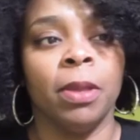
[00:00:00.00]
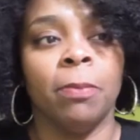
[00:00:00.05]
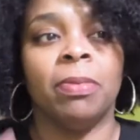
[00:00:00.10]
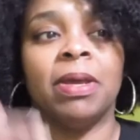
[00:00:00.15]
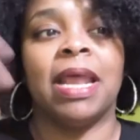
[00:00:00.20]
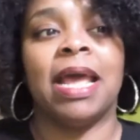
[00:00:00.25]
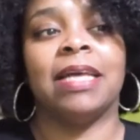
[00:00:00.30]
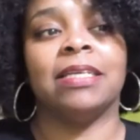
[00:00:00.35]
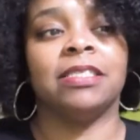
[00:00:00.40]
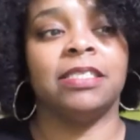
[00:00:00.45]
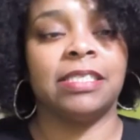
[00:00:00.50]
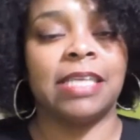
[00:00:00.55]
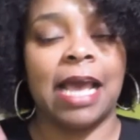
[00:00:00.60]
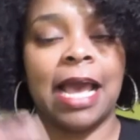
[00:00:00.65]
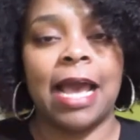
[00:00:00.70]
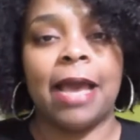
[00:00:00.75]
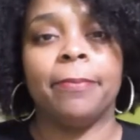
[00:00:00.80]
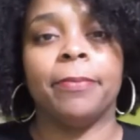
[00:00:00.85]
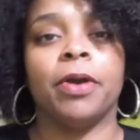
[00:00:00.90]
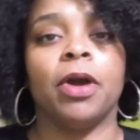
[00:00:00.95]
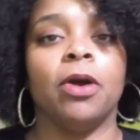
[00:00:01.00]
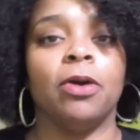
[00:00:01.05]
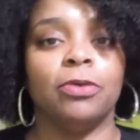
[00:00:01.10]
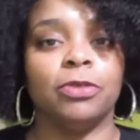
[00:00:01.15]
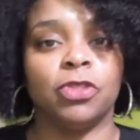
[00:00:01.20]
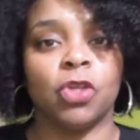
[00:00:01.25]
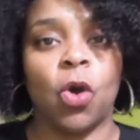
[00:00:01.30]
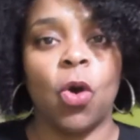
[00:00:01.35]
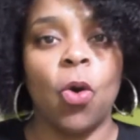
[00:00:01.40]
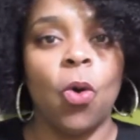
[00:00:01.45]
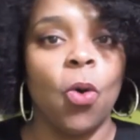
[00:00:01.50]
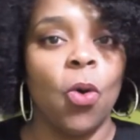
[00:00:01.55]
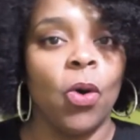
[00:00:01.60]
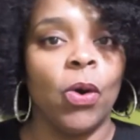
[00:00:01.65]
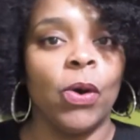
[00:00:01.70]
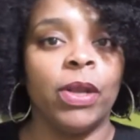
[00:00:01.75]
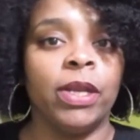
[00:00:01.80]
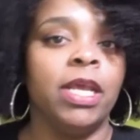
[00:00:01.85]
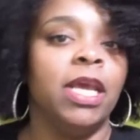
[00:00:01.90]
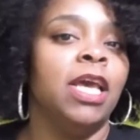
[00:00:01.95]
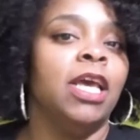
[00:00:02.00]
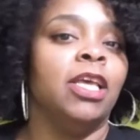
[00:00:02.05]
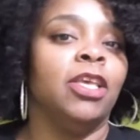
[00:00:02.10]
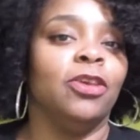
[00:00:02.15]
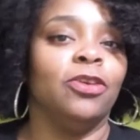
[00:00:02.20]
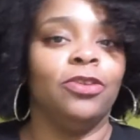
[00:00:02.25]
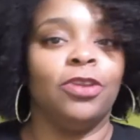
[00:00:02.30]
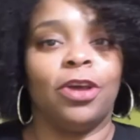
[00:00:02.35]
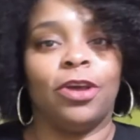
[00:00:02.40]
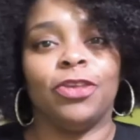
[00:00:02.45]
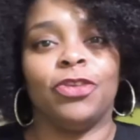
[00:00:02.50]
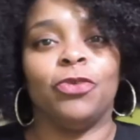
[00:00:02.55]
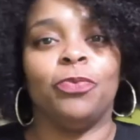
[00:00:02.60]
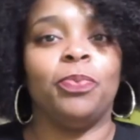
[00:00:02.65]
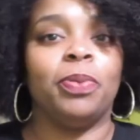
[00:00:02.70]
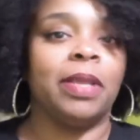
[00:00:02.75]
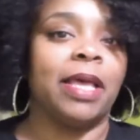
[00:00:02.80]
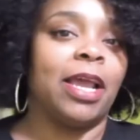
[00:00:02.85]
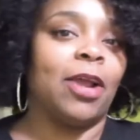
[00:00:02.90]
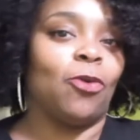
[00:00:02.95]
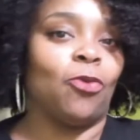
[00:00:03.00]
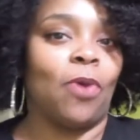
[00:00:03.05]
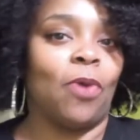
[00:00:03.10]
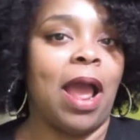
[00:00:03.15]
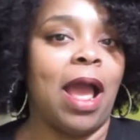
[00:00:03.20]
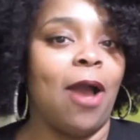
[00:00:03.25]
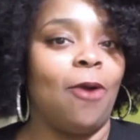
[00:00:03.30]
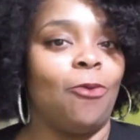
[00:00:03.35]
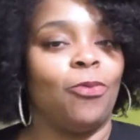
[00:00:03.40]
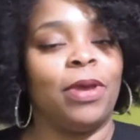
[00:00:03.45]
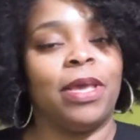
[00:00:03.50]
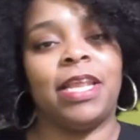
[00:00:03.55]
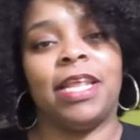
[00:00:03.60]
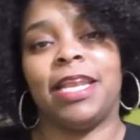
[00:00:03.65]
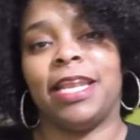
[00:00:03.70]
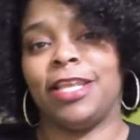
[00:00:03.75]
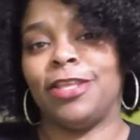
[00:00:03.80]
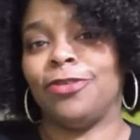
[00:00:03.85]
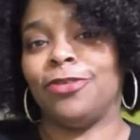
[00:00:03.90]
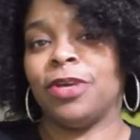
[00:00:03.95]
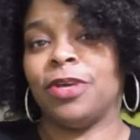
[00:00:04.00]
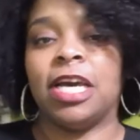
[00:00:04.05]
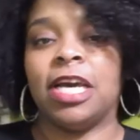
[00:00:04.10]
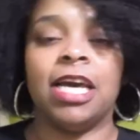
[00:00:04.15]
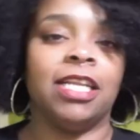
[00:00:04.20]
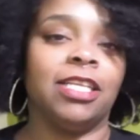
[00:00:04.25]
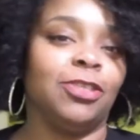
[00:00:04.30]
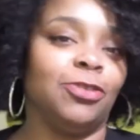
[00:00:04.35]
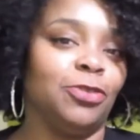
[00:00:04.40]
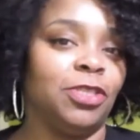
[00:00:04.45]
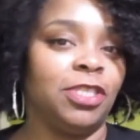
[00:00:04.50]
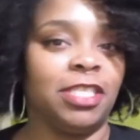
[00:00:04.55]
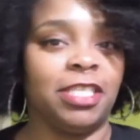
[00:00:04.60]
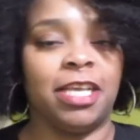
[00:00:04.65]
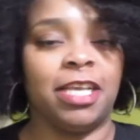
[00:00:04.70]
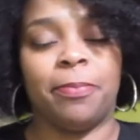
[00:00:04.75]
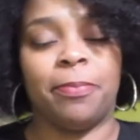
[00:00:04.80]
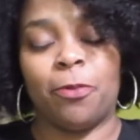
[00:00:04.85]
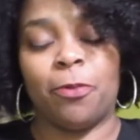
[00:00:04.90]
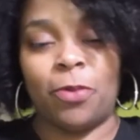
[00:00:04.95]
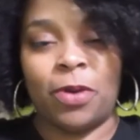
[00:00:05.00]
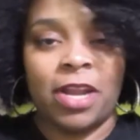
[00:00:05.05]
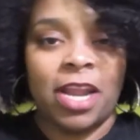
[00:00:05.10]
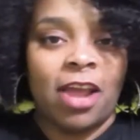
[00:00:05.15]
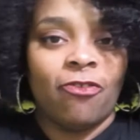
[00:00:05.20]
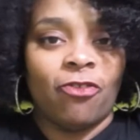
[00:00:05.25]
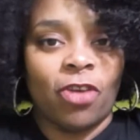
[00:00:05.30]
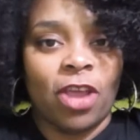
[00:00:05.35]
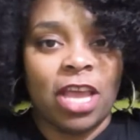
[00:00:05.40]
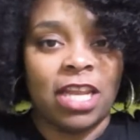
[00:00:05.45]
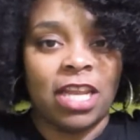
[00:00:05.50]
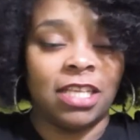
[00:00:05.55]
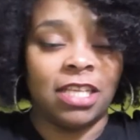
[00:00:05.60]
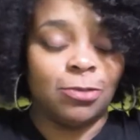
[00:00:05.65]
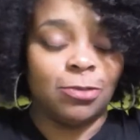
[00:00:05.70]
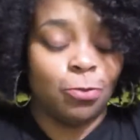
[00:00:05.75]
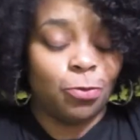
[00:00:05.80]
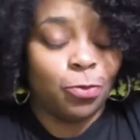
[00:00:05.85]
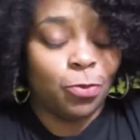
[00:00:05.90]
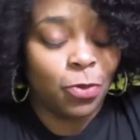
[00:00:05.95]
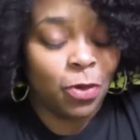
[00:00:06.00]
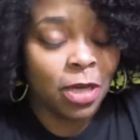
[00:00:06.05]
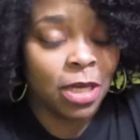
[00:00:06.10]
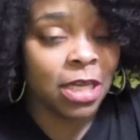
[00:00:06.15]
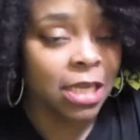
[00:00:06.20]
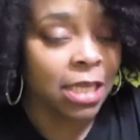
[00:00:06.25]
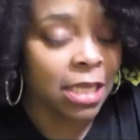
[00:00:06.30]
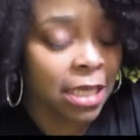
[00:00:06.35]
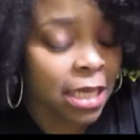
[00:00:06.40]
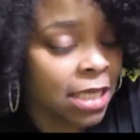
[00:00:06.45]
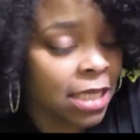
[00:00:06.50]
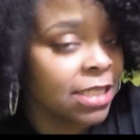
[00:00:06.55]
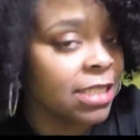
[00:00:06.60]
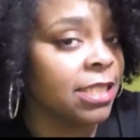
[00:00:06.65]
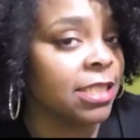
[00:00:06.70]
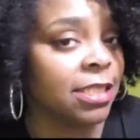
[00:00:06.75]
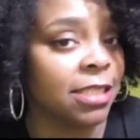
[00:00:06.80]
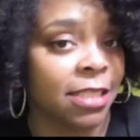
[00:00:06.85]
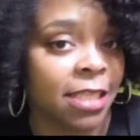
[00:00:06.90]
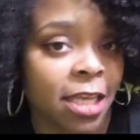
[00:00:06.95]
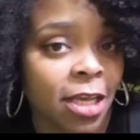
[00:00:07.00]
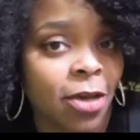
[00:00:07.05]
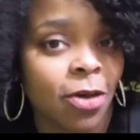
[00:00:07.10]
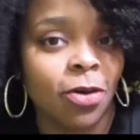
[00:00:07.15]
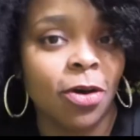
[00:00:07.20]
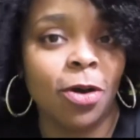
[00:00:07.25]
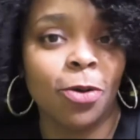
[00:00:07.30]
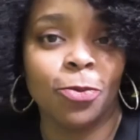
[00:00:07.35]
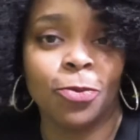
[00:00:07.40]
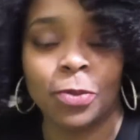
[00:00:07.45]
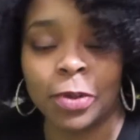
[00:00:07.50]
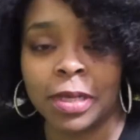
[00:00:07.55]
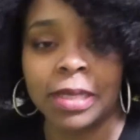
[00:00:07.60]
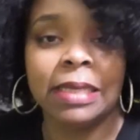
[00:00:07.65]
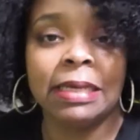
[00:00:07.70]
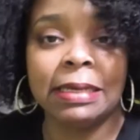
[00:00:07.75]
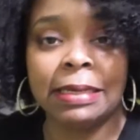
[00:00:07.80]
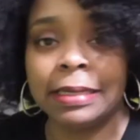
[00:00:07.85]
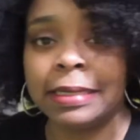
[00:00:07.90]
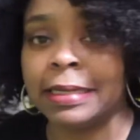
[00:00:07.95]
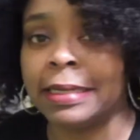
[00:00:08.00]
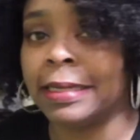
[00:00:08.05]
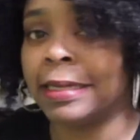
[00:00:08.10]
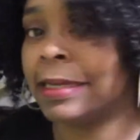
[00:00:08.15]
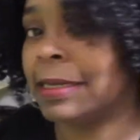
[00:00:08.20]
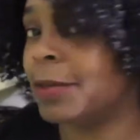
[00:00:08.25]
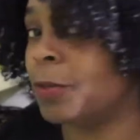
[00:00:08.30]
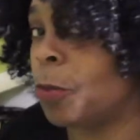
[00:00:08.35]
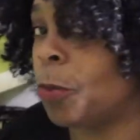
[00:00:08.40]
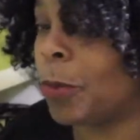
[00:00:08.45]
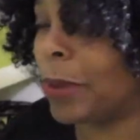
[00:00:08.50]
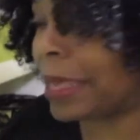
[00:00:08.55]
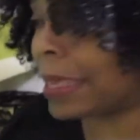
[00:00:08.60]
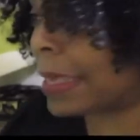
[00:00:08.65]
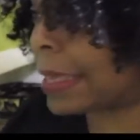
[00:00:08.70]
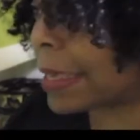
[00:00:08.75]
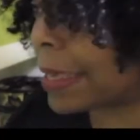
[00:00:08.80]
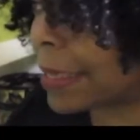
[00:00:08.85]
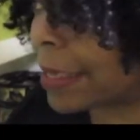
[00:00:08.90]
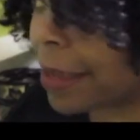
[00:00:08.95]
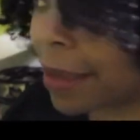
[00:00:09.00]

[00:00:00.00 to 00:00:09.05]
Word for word: But as time goes on, you know, you play around with it and you cut and you snip or whatever. And it's really, it's still a really good wig,